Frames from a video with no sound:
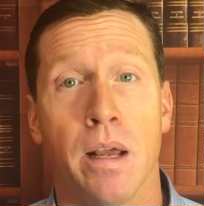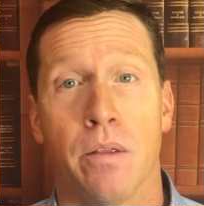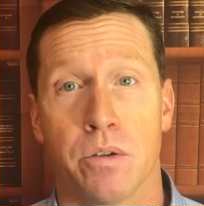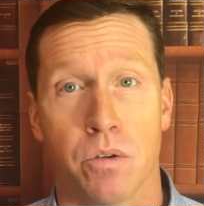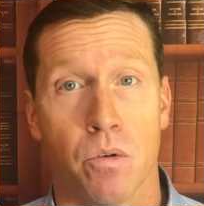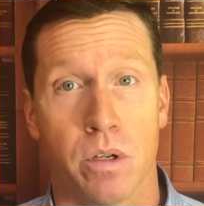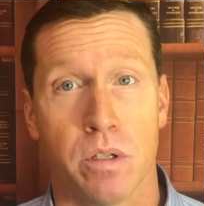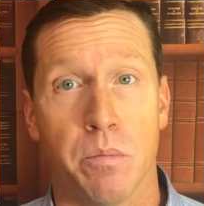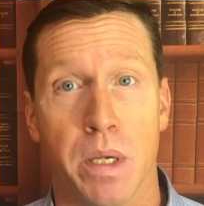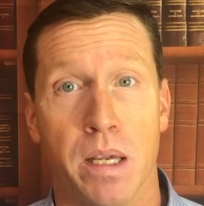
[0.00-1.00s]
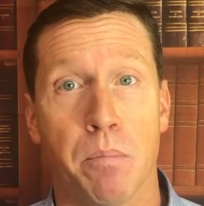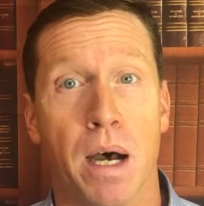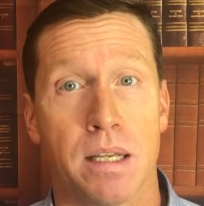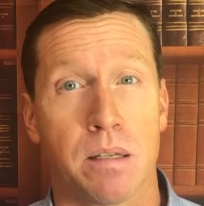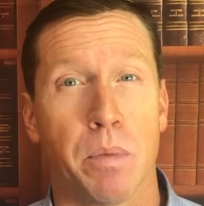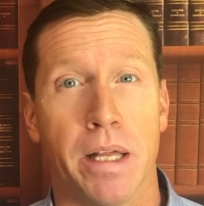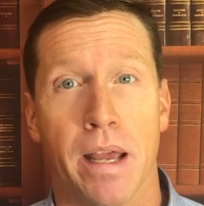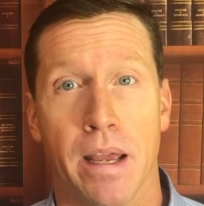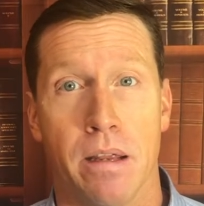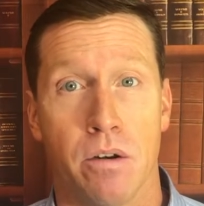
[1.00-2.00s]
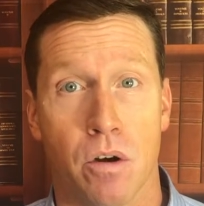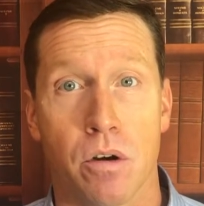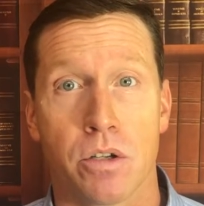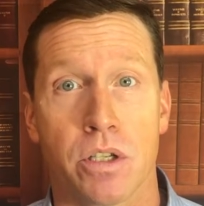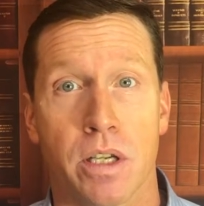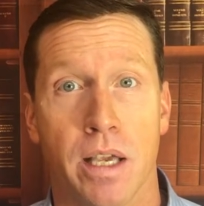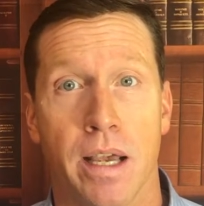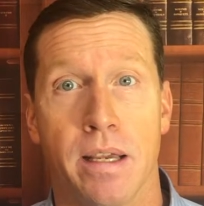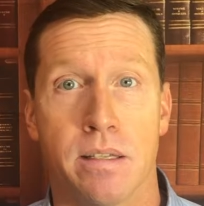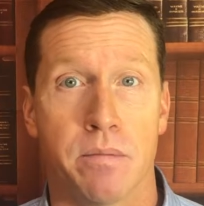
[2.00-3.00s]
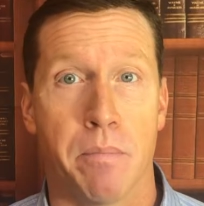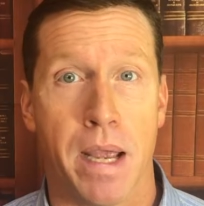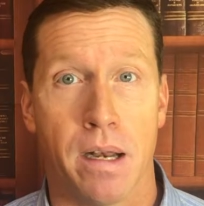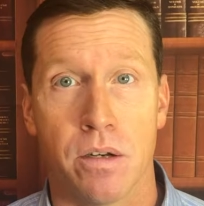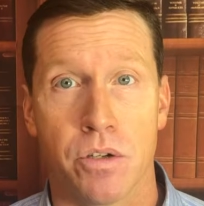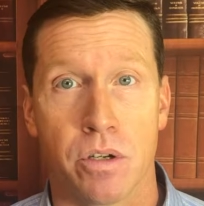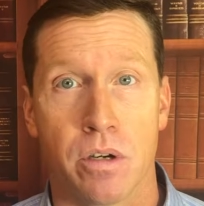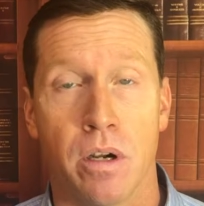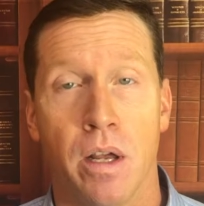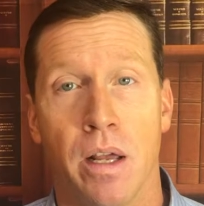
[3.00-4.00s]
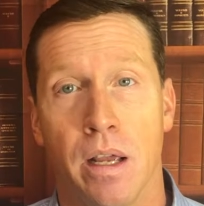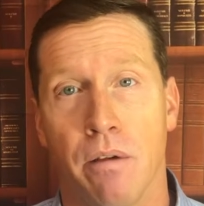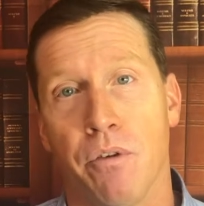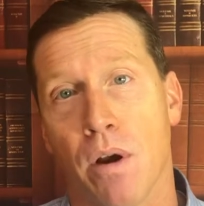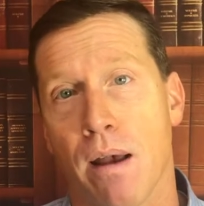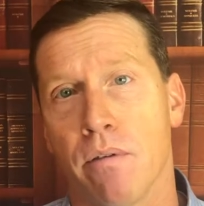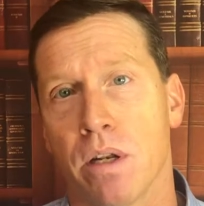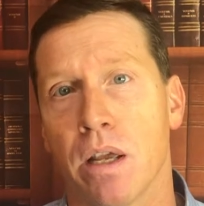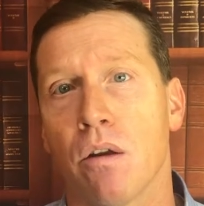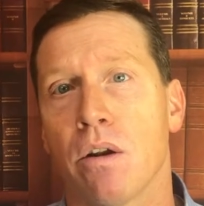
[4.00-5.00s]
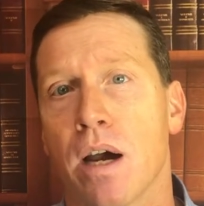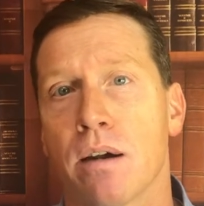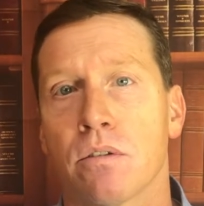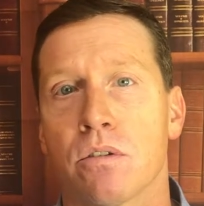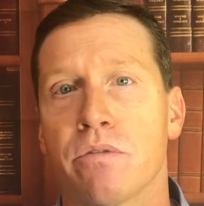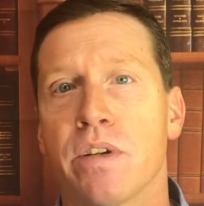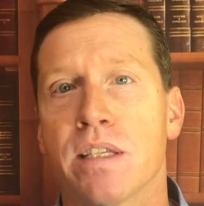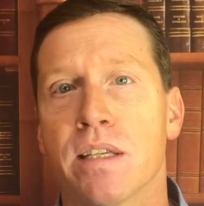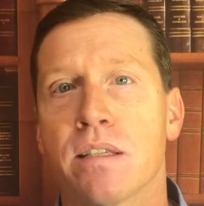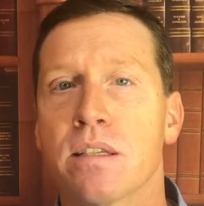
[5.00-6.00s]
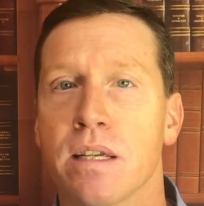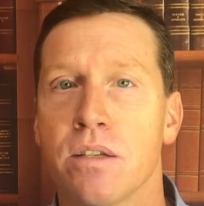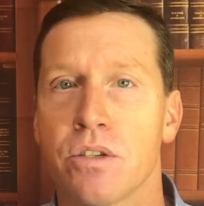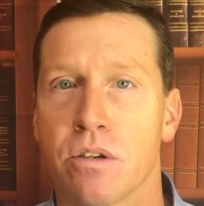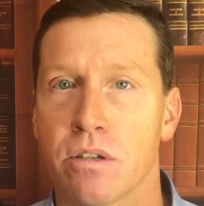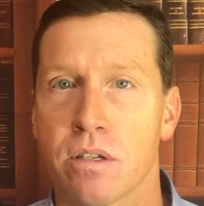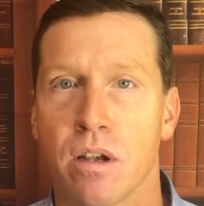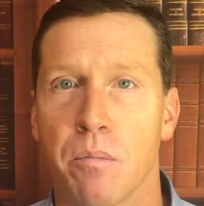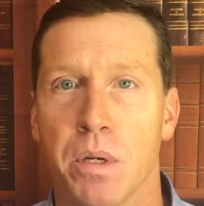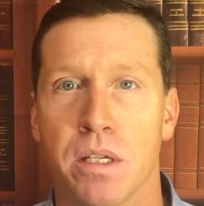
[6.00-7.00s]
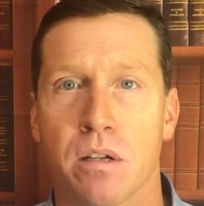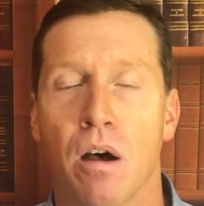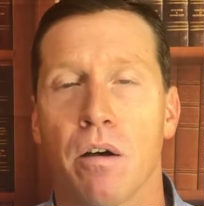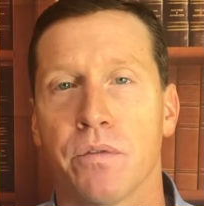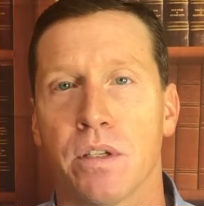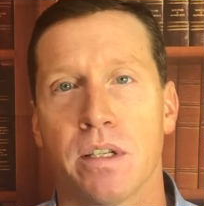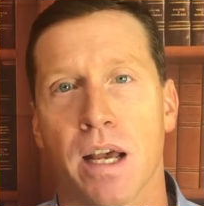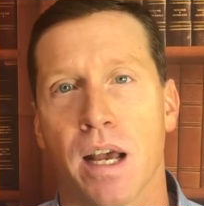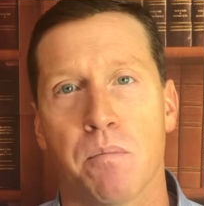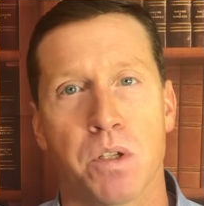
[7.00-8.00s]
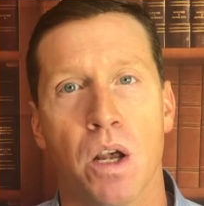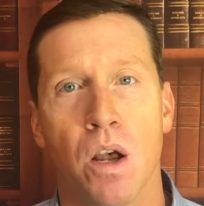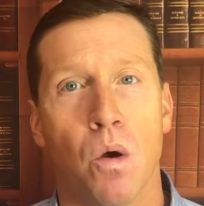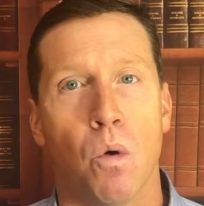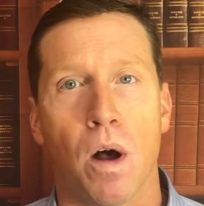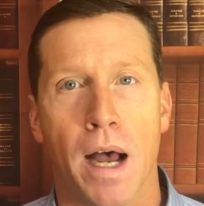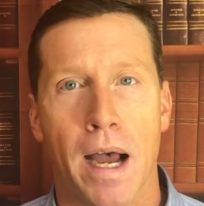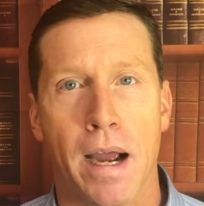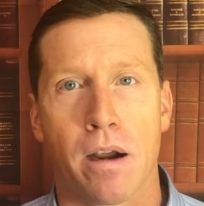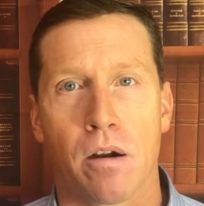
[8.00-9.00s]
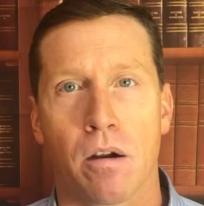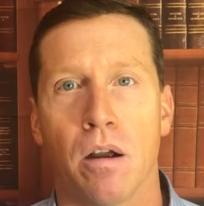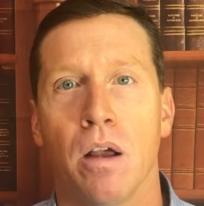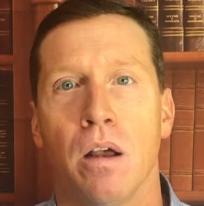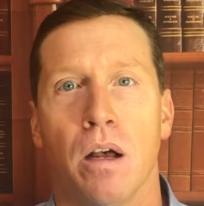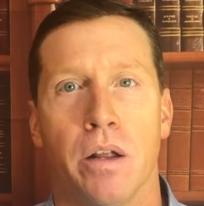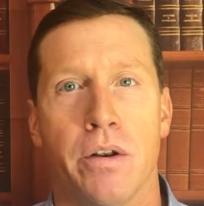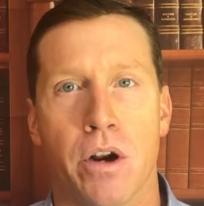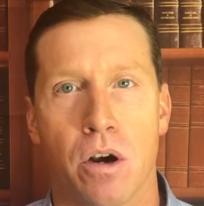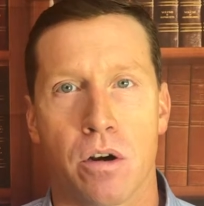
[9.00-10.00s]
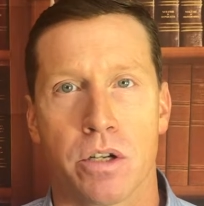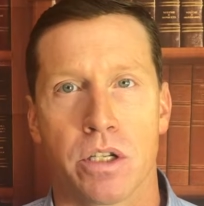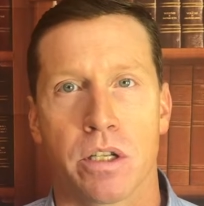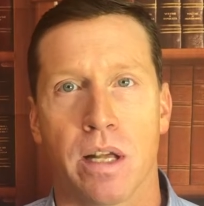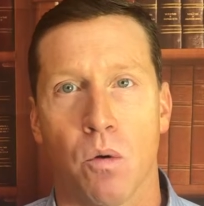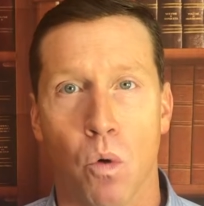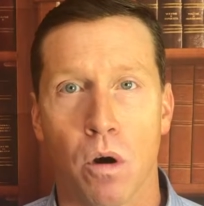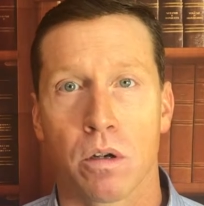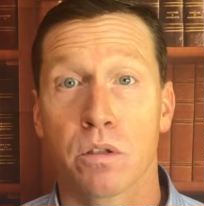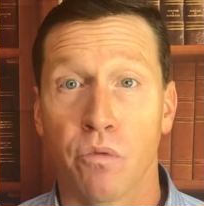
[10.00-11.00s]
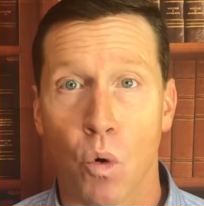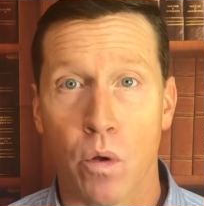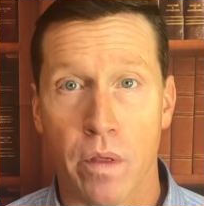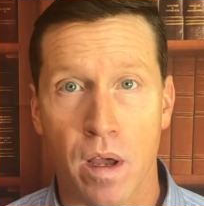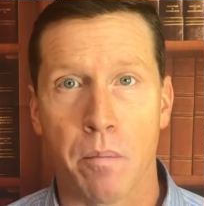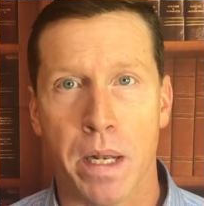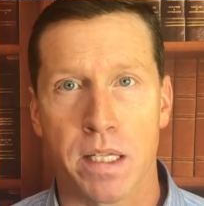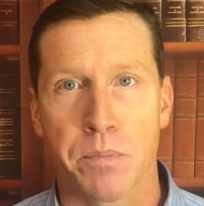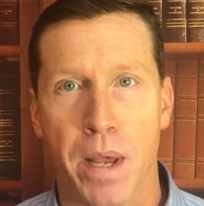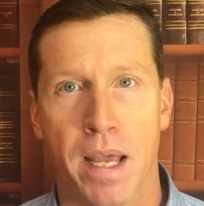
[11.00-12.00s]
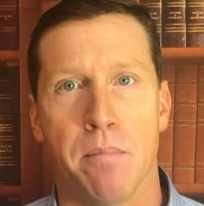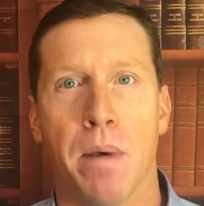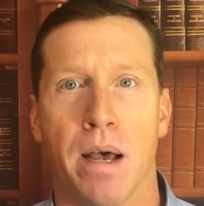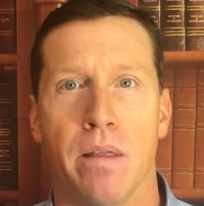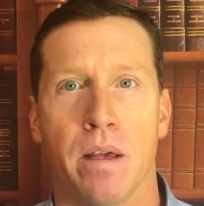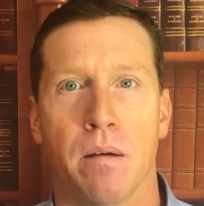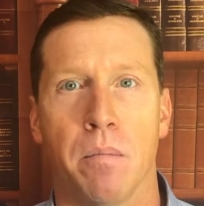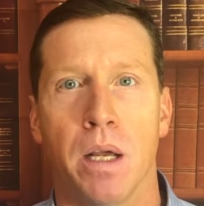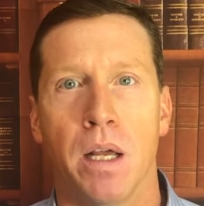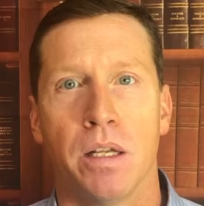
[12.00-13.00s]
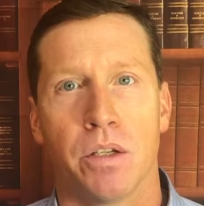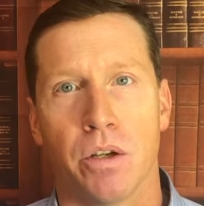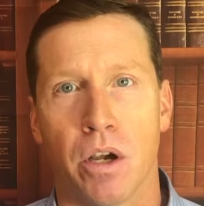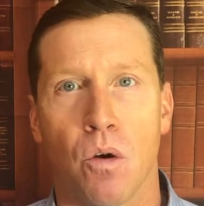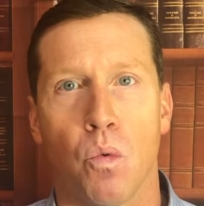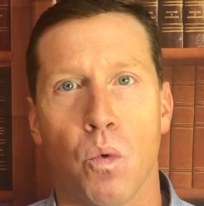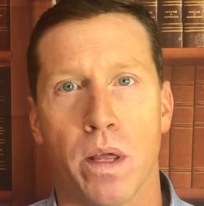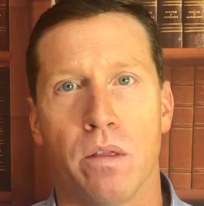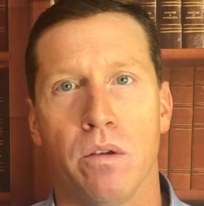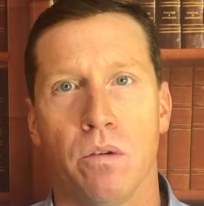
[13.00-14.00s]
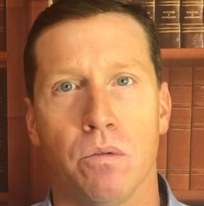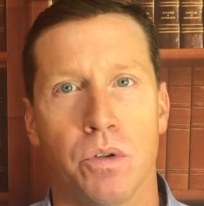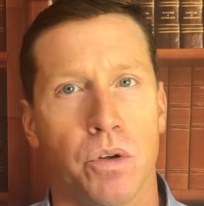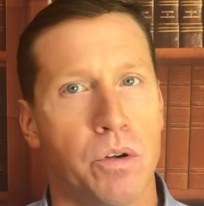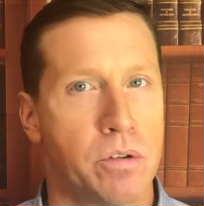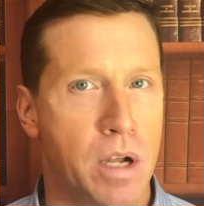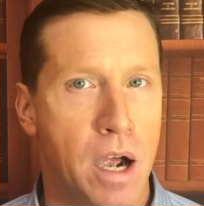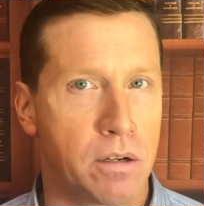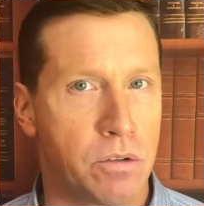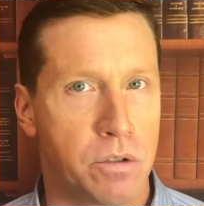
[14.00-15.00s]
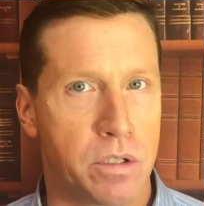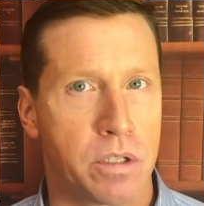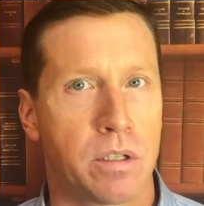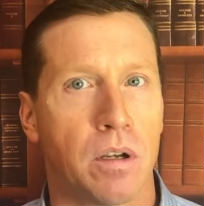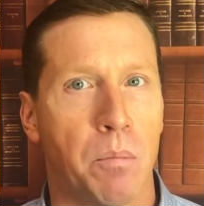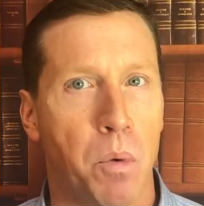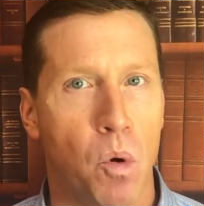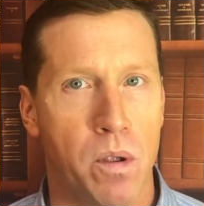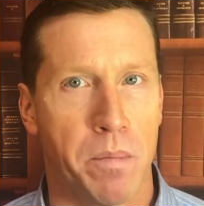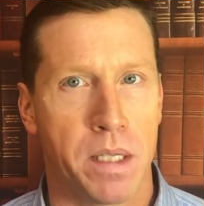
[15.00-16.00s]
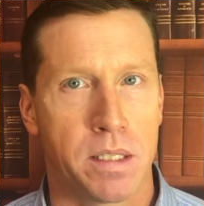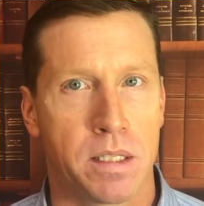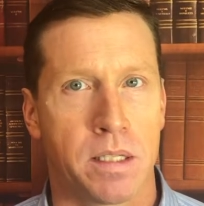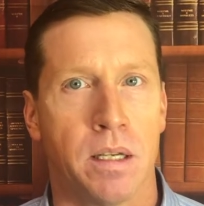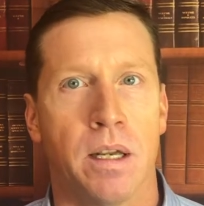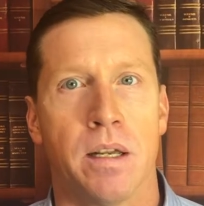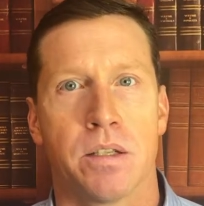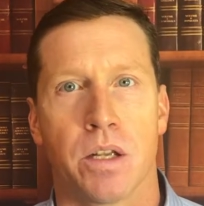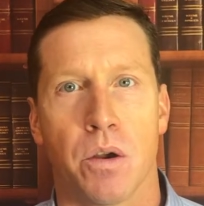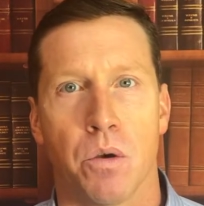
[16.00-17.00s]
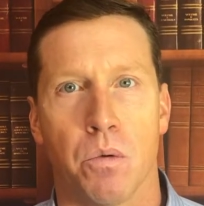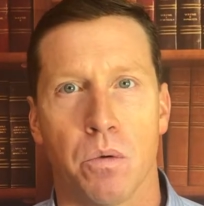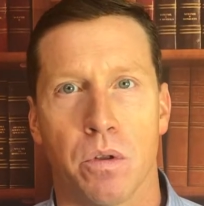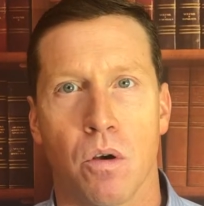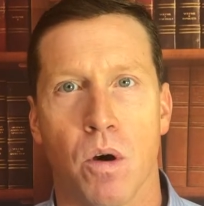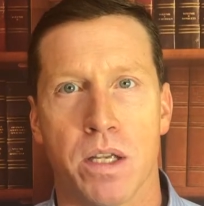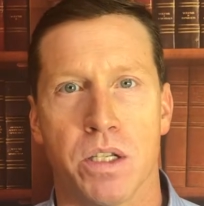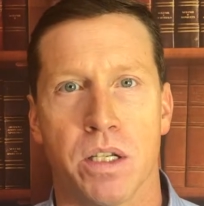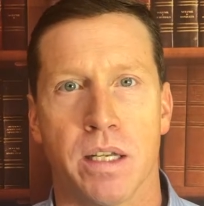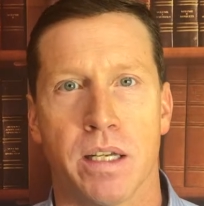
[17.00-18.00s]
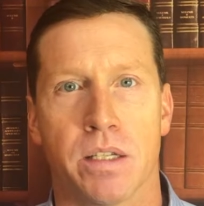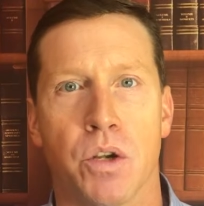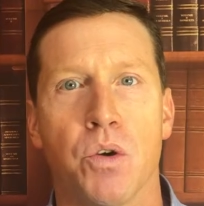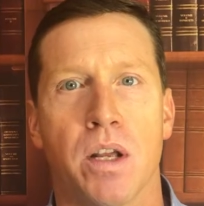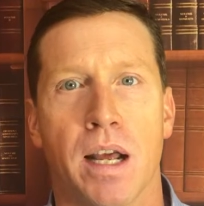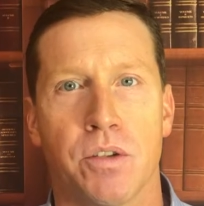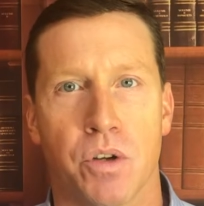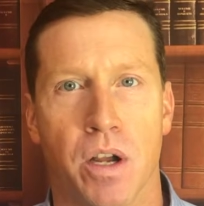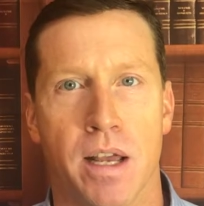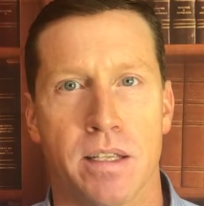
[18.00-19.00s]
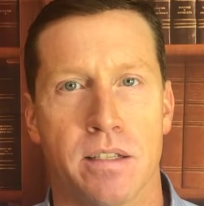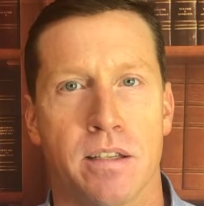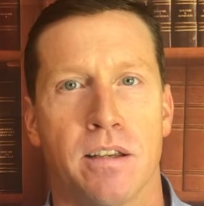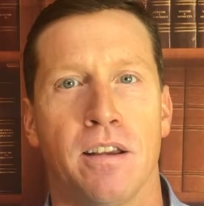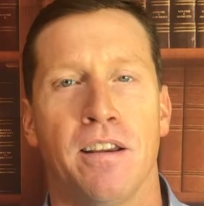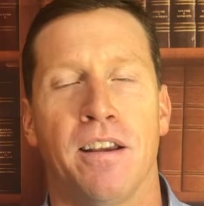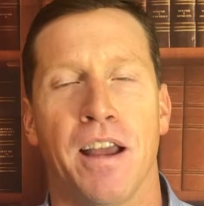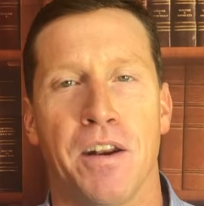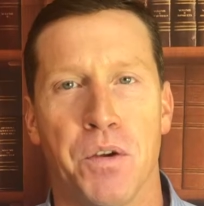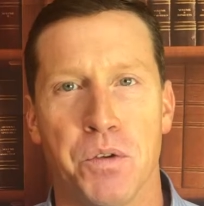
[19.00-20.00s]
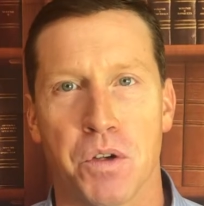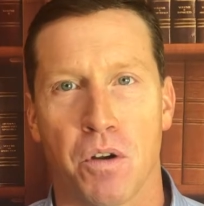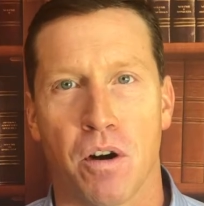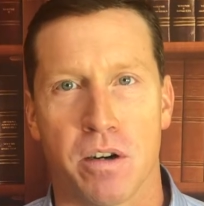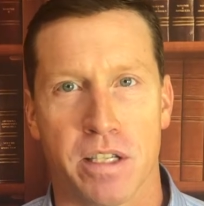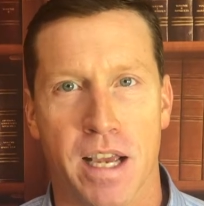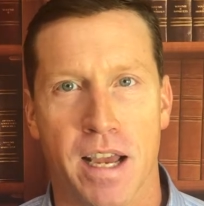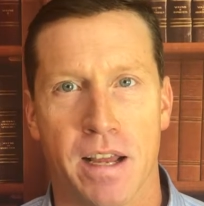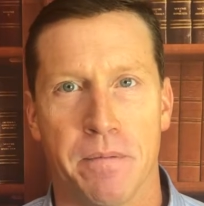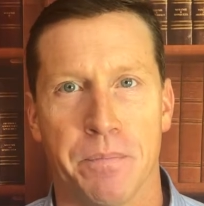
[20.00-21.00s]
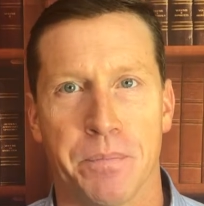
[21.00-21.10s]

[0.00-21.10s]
There's going to be possibly a nurse case manager. If you're having to go to doctor's visits, insurance companies oftentimes will hire a nurse that works for them and is paid by them to go with you to your doctor's appointments. So the question is, who can I trust and who's on our side?